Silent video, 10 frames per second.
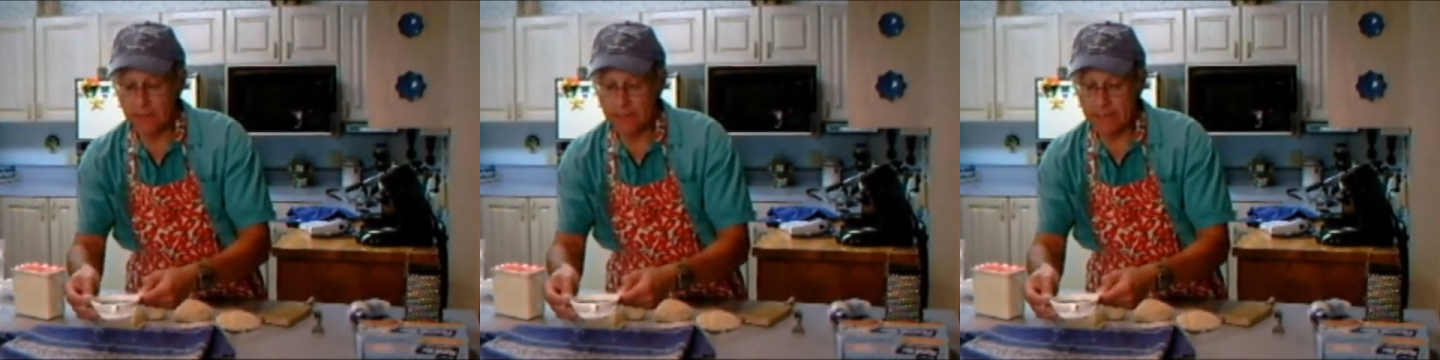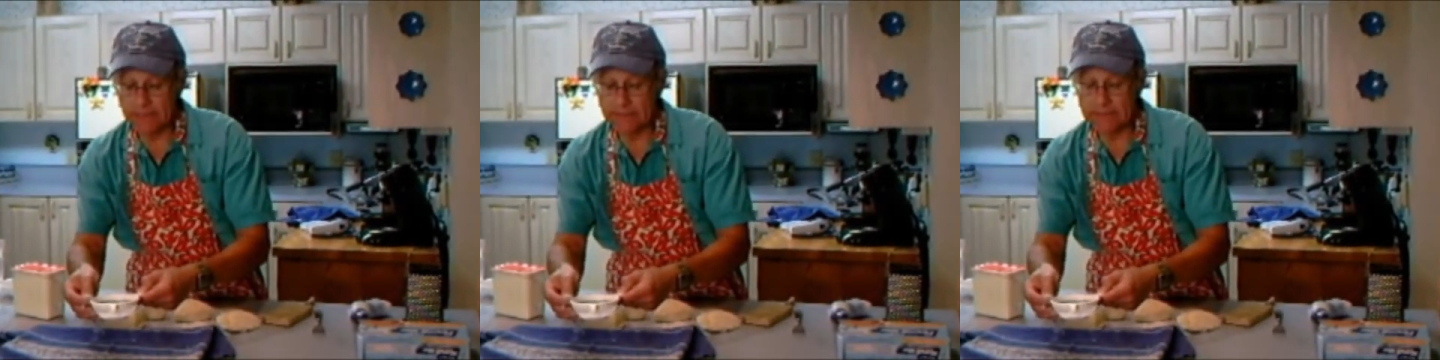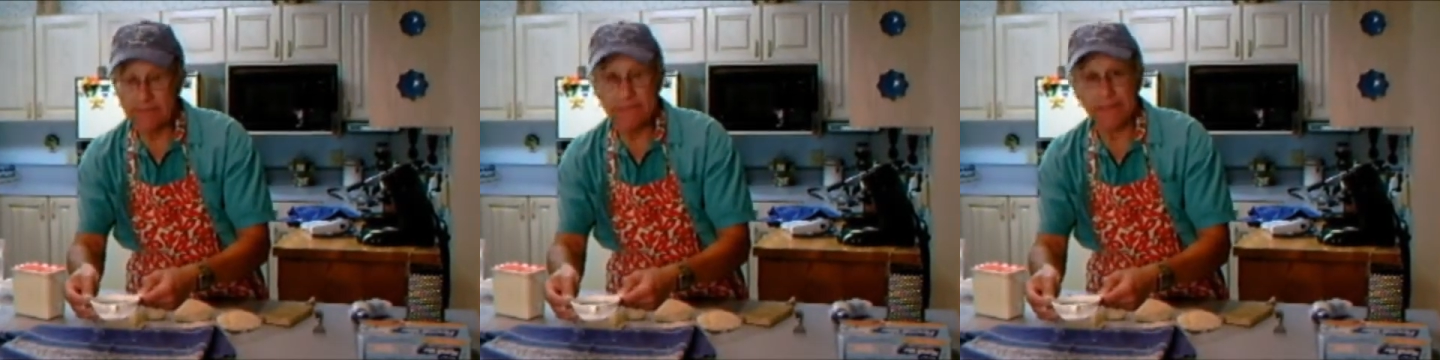
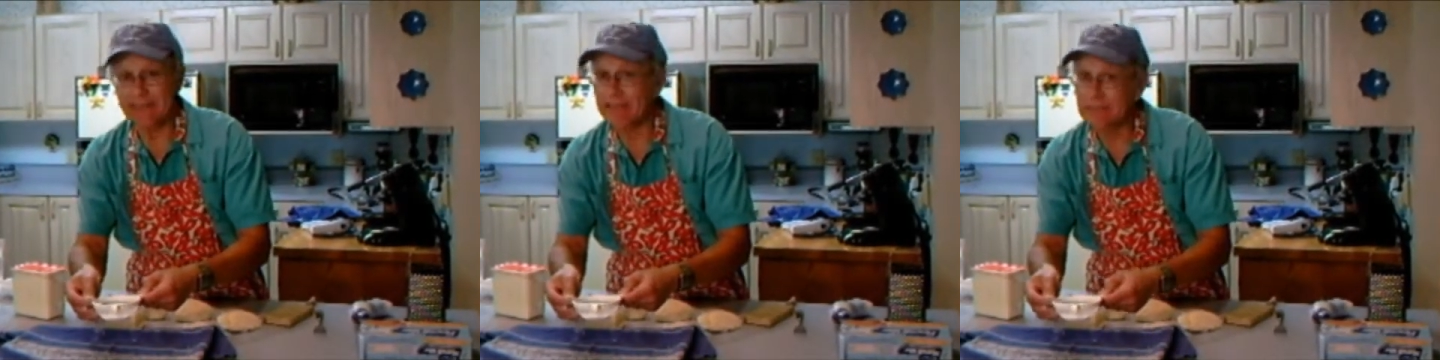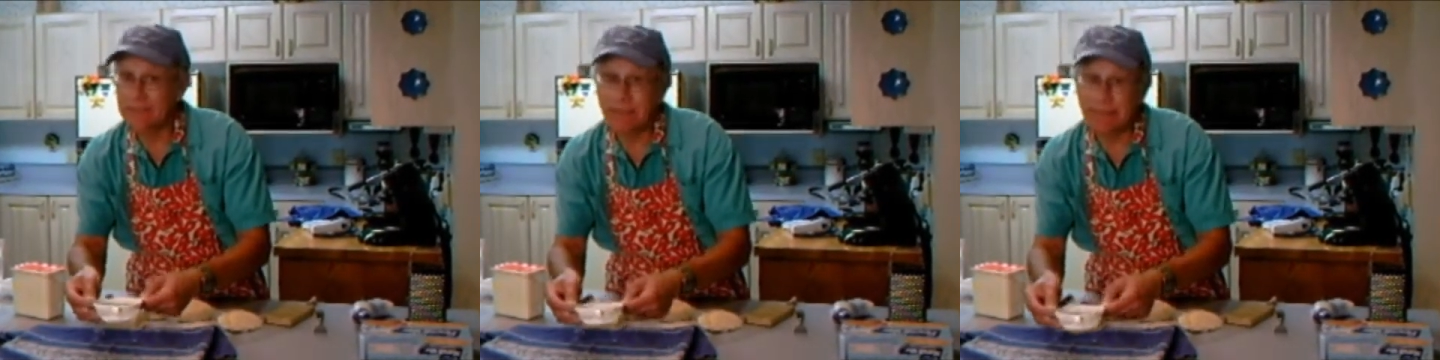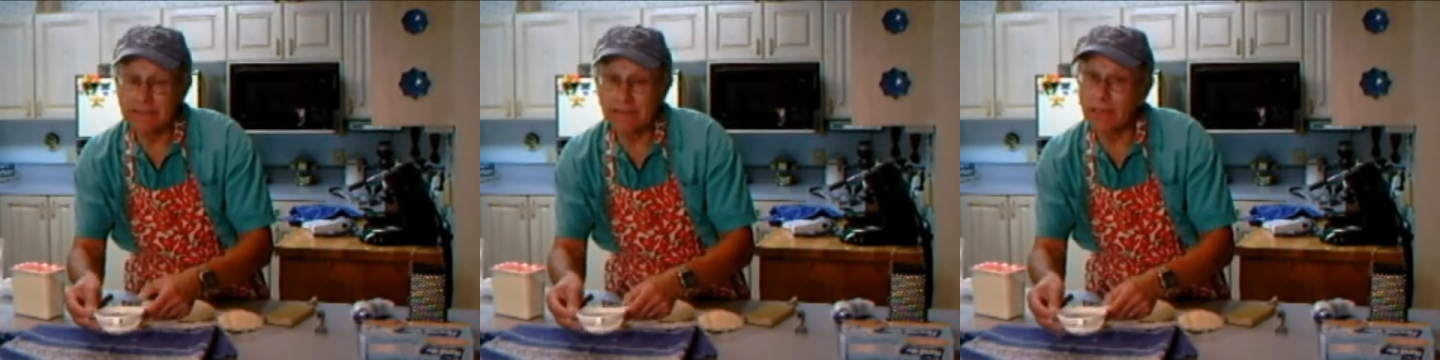is that it doesn't
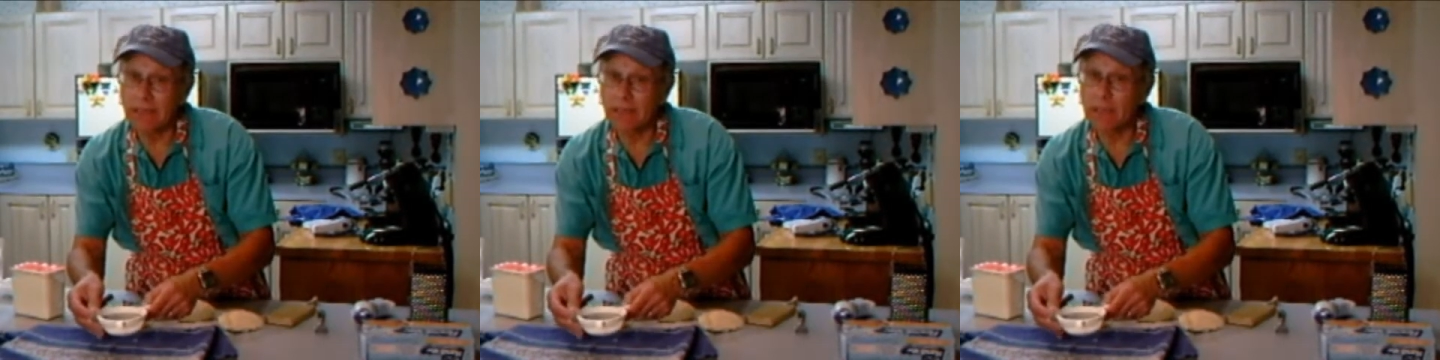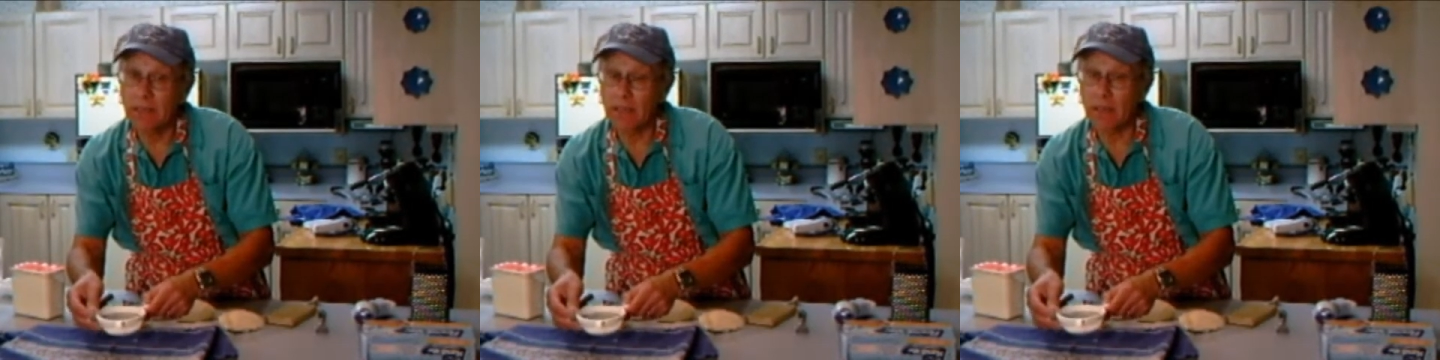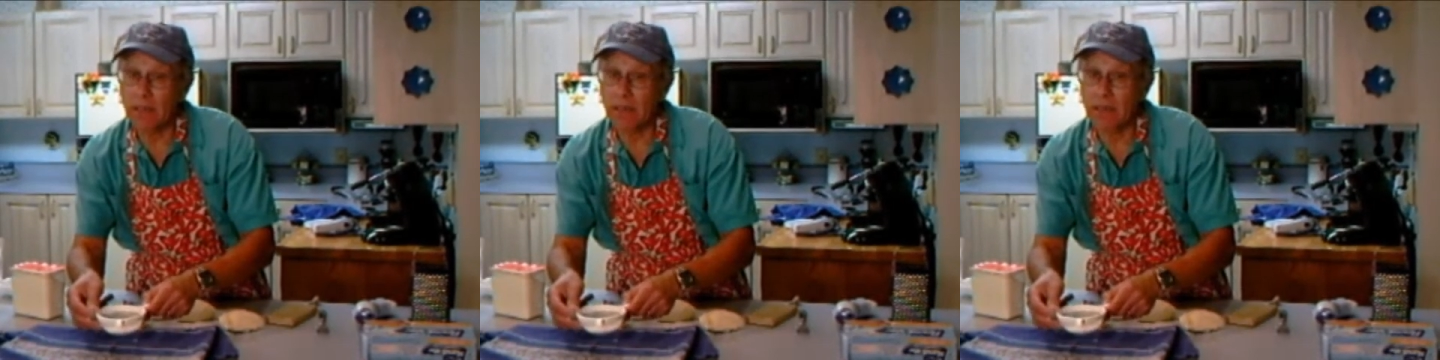get sticky like